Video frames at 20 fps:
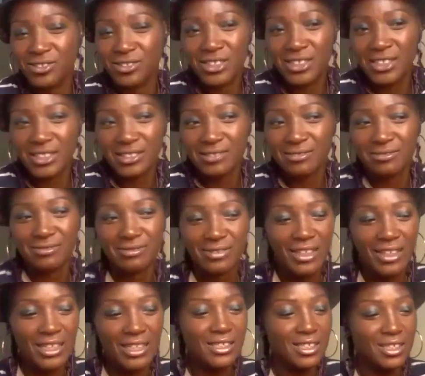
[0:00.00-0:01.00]
just
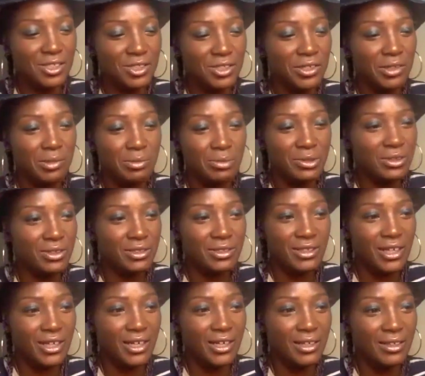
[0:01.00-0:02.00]
easy,
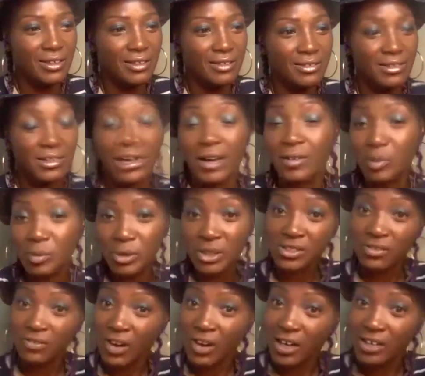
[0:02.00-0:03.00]
durable, and you'll have a
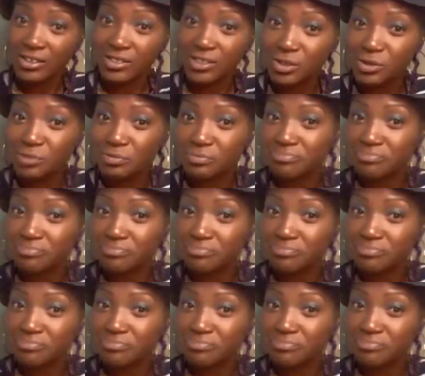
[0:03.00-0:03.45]
piece of art too.